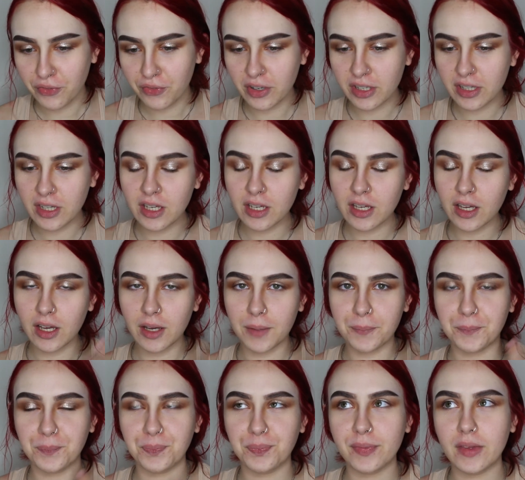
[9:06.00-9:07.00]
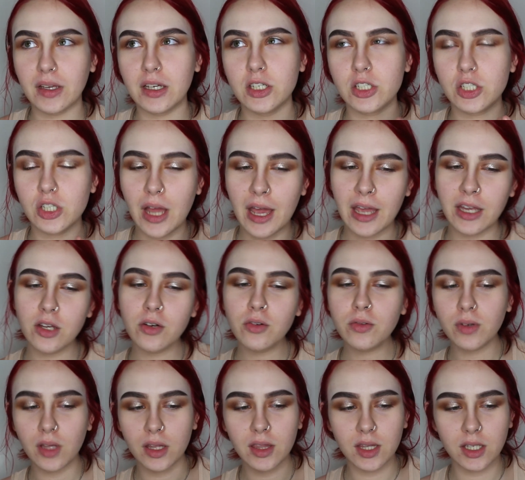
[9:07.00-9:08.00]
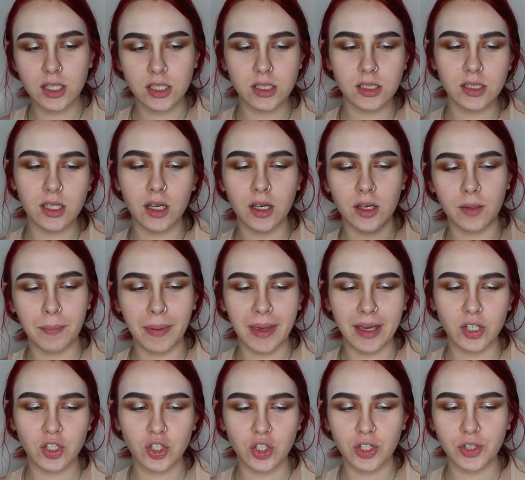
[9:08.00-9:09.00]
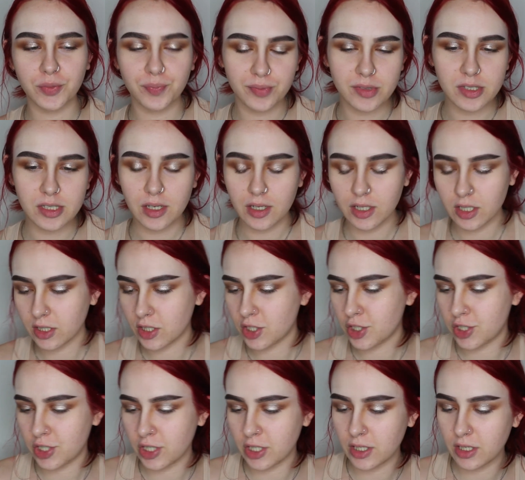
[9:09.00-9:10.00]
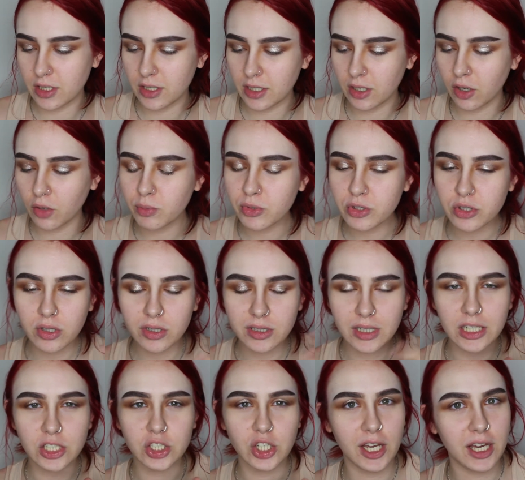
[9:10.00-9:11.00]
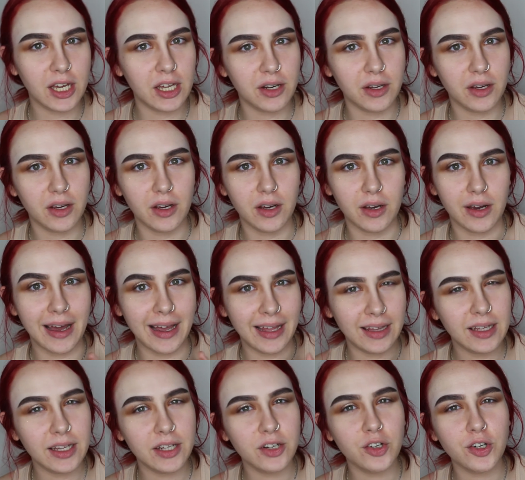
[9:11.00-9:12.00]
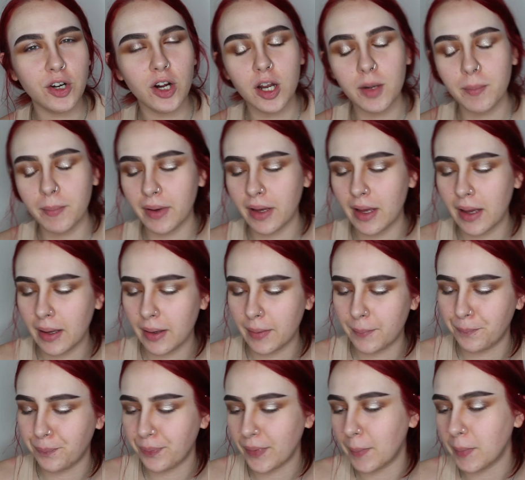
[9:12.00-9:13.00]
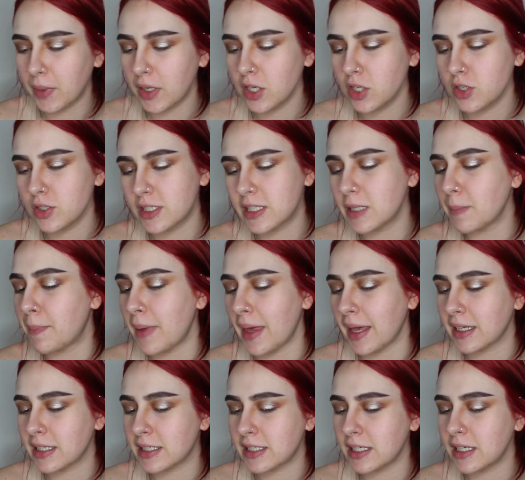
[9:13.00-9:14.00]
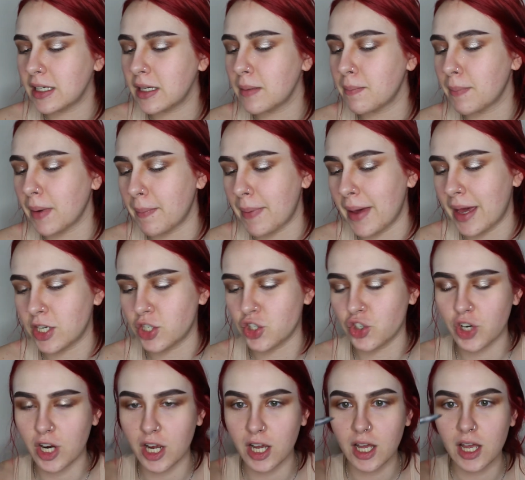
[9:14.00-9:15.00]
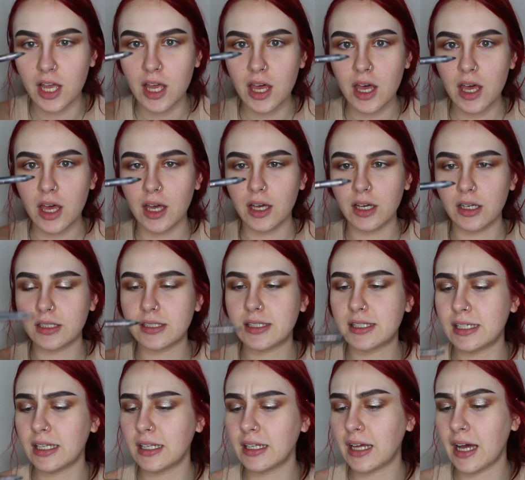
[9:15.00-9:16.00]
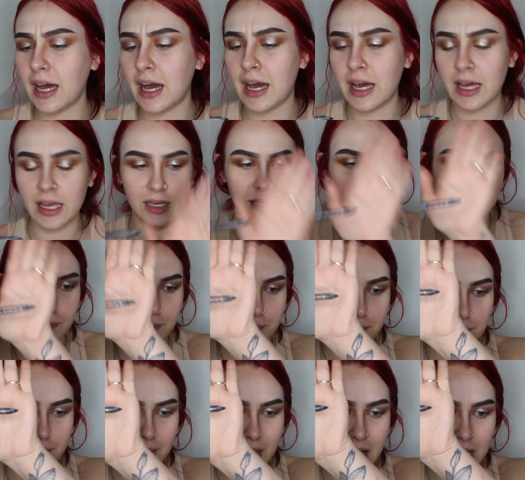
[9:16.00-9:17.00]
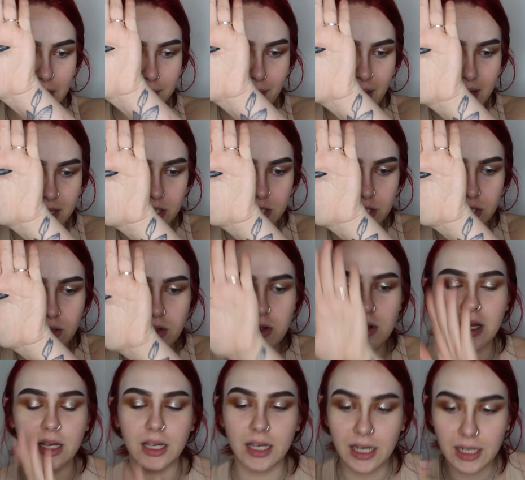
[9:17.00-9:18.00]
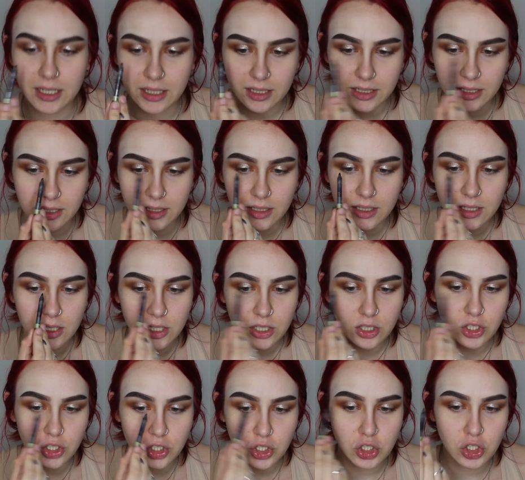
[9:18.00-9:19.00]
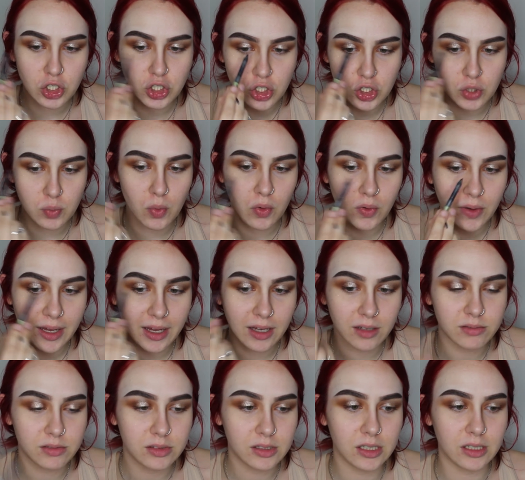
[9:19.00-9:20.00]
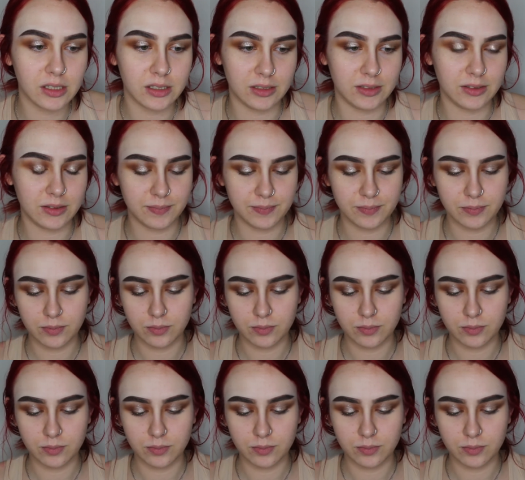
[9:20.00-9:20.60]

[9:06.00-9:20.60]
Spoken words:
for the, I know in the pictures, it almost looked like she had a eyeliner on, but I'm going to use the PIXI by Petra Silk Eye Black Pencil and kind of just smoke out the